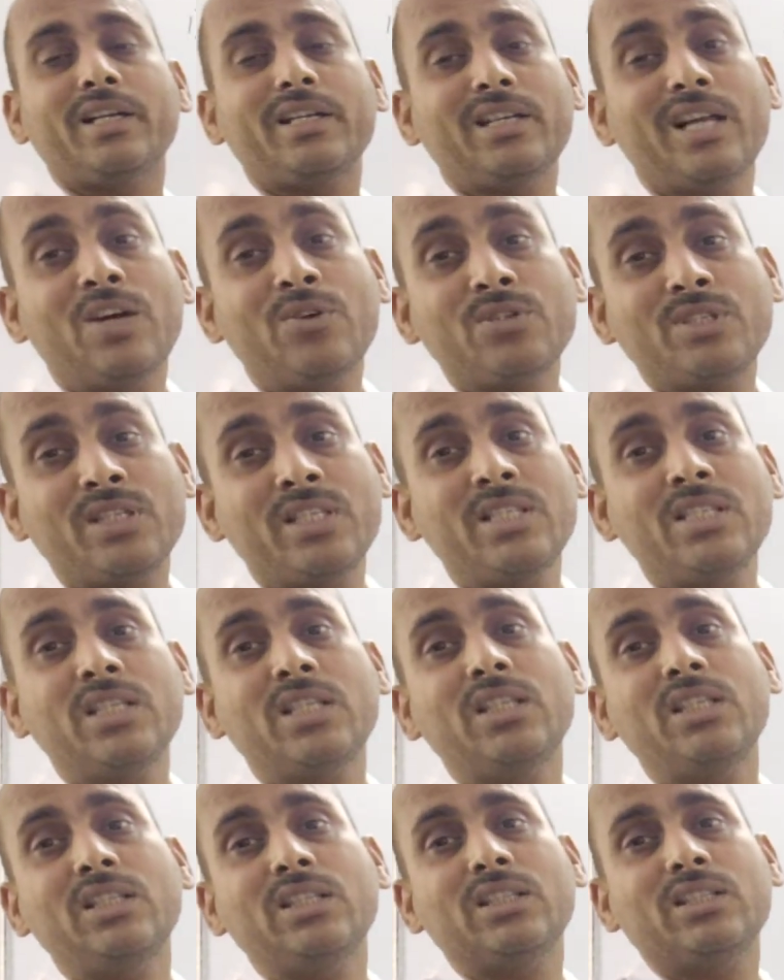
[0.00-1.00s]
Now such
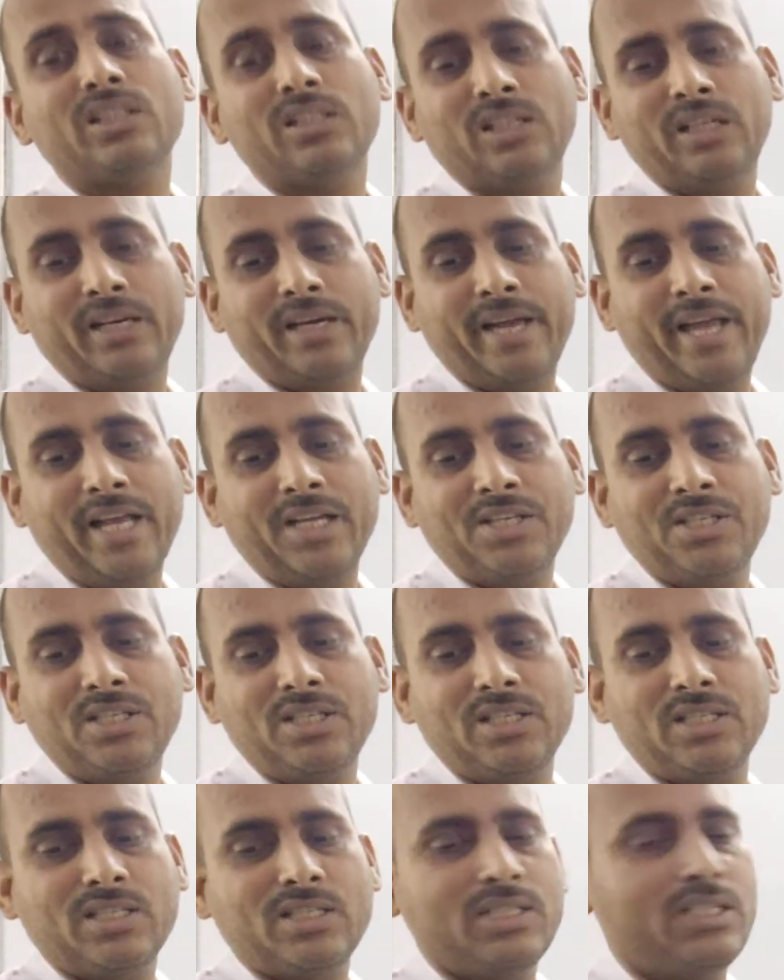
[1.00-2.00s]
a
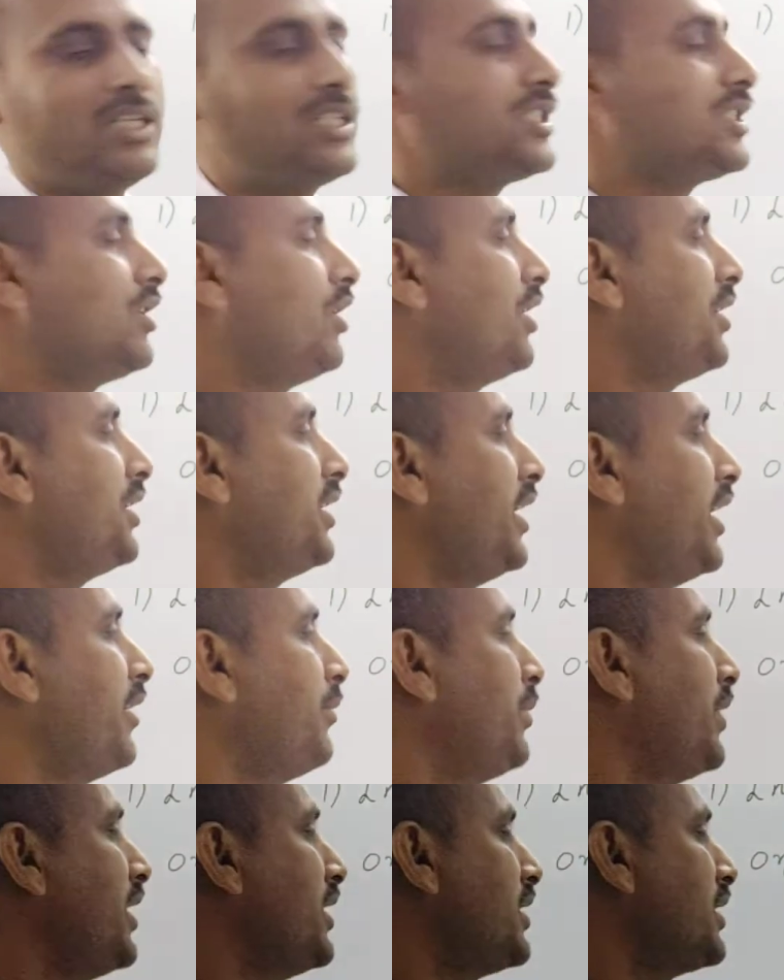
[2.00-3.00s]
reactions does not
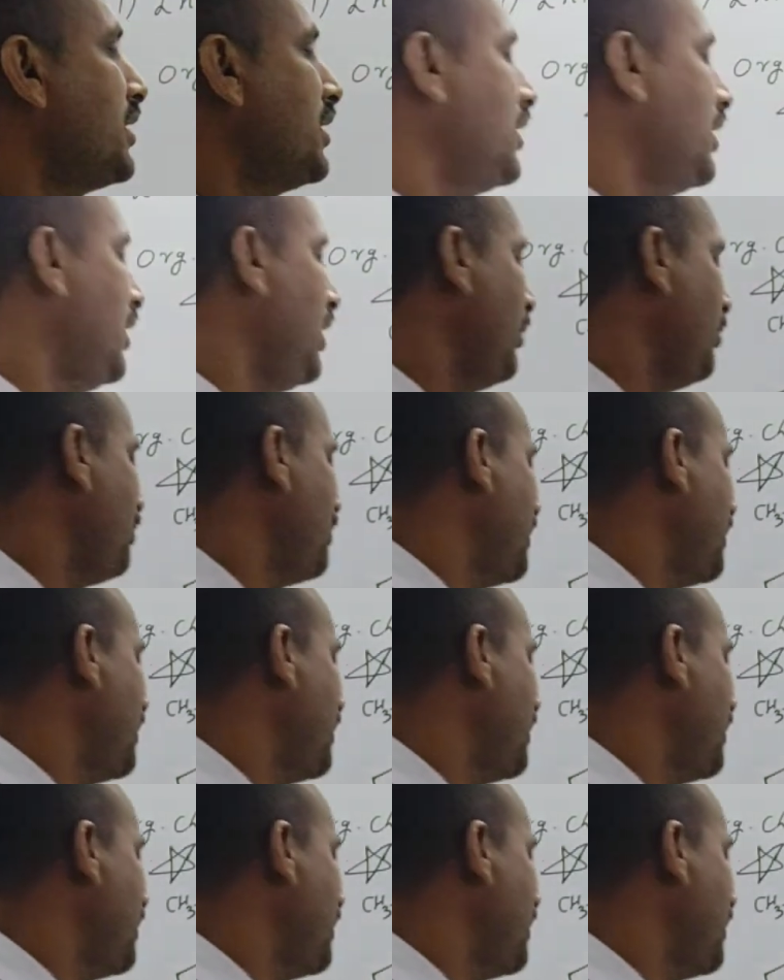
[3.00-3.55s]
take place if